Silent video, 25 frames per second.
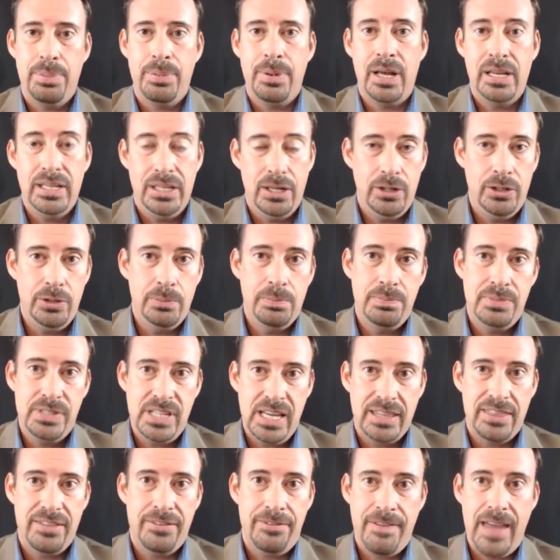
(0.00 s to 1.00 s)
you
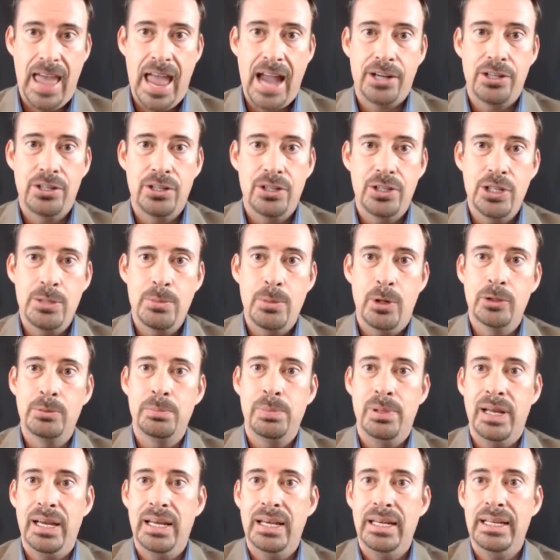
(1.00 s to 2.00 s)
take the factor and you
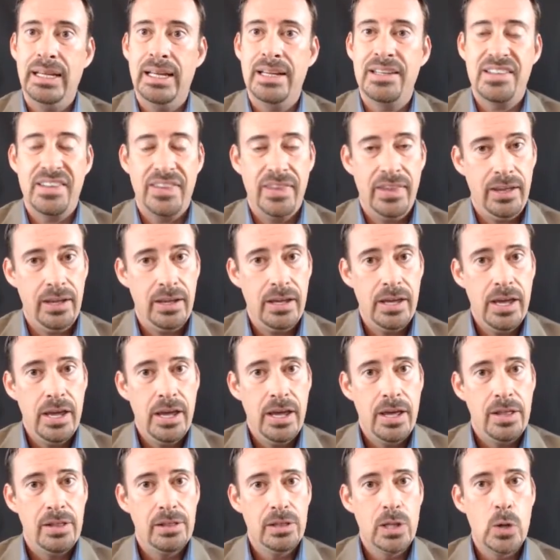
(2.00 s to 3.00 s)
multiply it against the
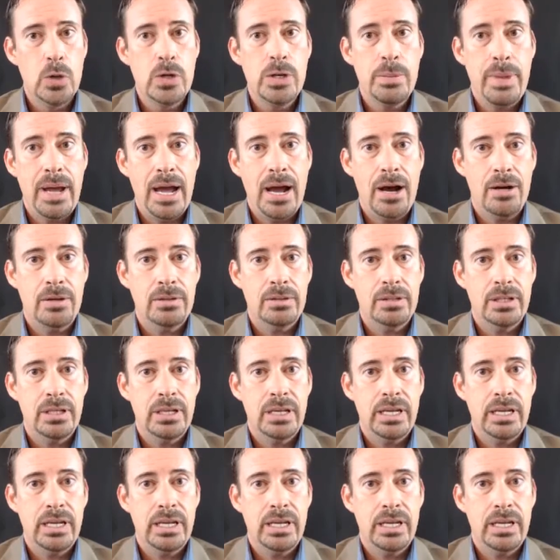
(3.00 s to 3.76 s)
loan amount